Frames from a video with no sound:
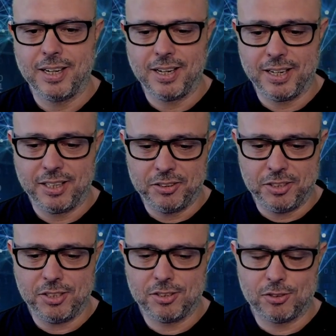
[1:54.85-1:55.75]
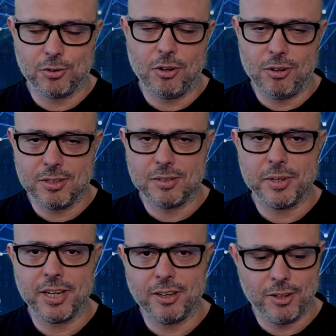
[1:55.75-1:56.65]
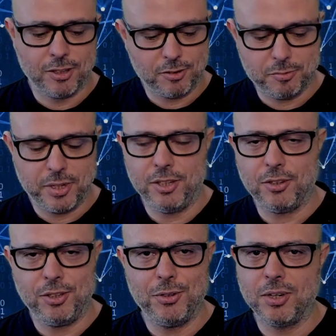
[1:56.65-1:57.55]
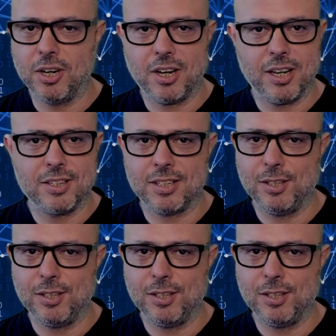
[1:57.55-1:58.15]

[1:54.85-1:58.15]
Uh, these trolls make a lot of money on you guys,